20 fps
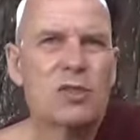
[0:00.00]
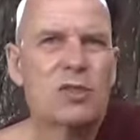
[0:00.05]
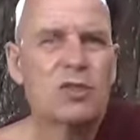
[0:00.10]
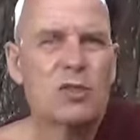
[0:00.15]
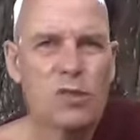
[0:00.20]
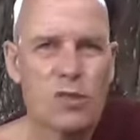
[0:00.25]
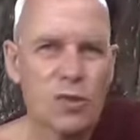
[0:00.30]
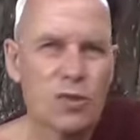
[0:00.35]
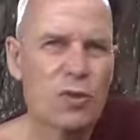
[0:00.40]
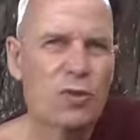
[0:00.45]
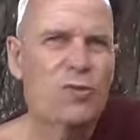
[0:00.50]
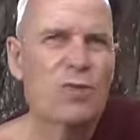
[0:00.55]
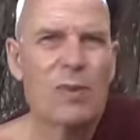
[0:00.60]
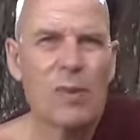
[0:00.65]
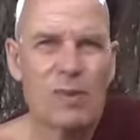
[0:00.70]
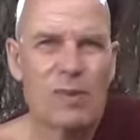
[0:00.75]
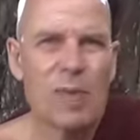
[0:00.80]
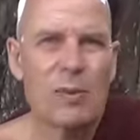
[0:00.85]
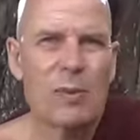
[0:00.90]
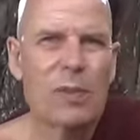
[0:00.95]
Truth, for
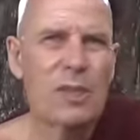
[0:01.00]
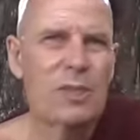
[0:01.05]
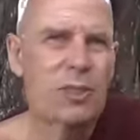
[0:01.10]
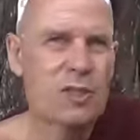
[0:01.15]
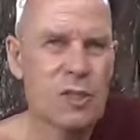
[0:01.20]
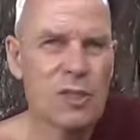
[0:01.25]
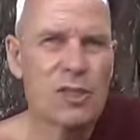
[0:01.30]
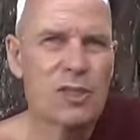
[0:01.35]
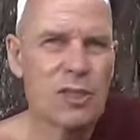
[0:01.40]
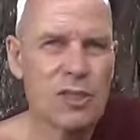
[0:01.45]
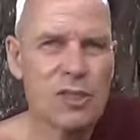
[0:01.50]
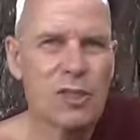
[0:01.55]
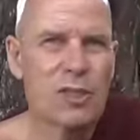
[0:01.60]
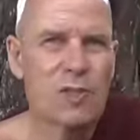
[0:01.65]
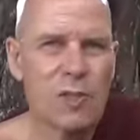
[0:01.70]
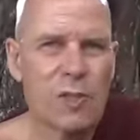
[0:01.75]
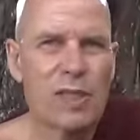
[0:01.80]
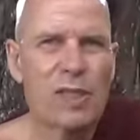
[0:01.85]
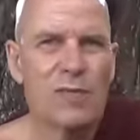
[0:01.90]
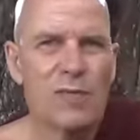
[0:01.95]
example, is
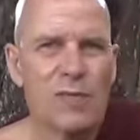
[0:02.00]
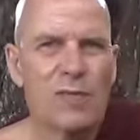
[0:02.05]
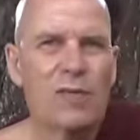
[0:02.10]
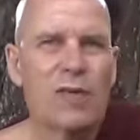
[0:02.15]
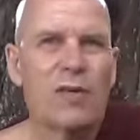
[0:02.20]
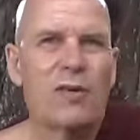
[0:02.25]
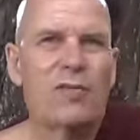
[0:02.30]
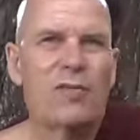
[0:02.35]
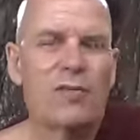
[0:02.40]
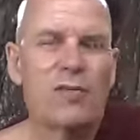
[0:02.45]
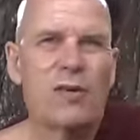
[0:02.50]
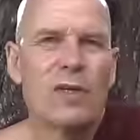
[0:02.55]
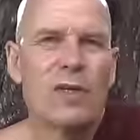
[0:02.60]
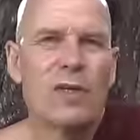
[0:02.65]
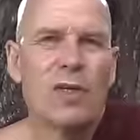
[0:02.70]
consistent with itself.